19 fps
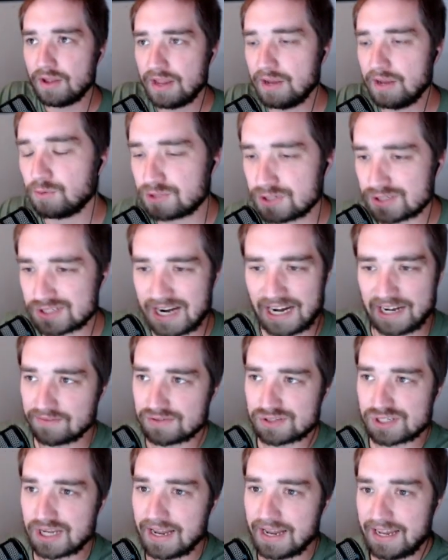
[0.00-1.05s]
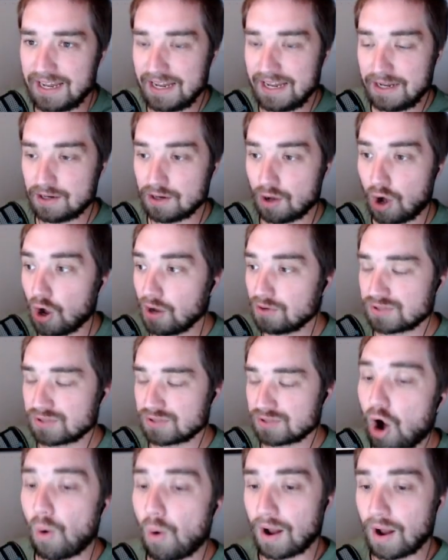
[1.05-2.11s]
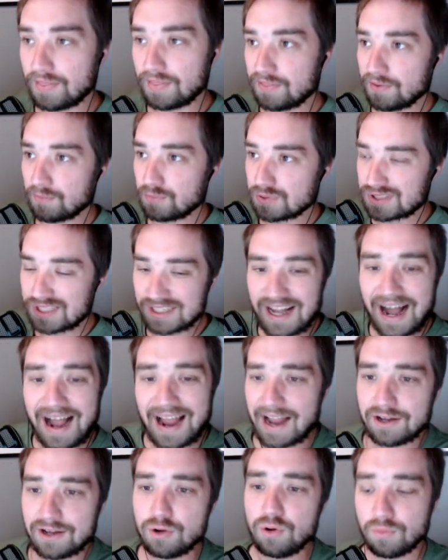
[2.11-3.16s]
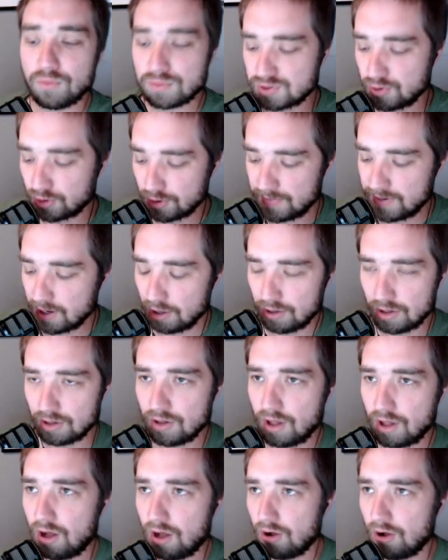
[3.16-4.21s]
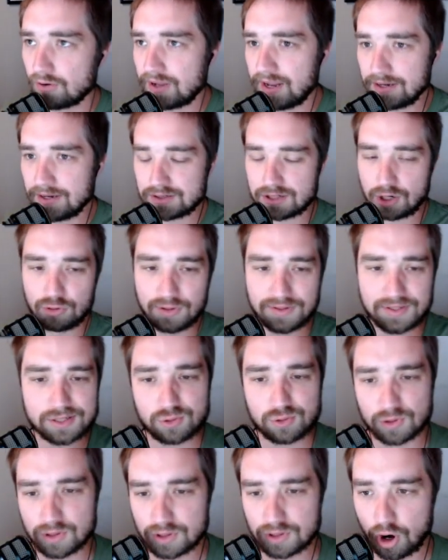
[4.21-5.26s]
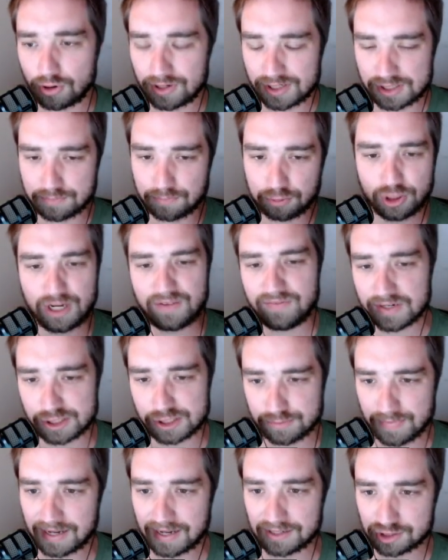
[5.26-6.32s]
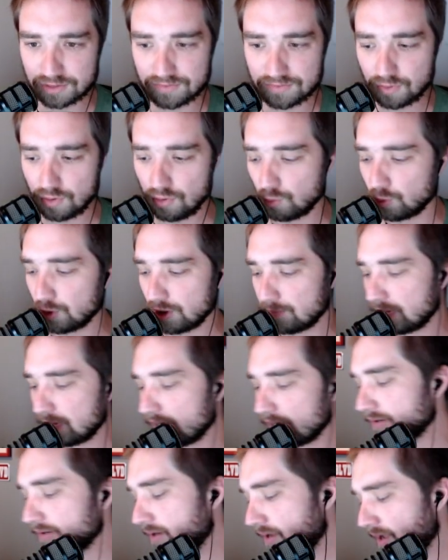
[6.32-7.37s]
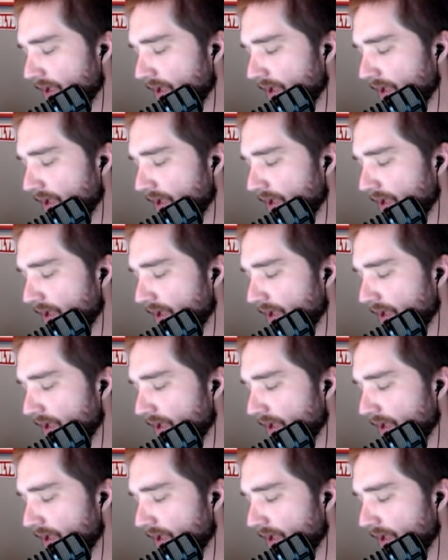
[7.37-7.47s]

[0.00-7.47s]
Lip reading: He would just kind of say he was like, it was the guy I knew it was going to be all along, and totally disregard his previous mention of who it would have been.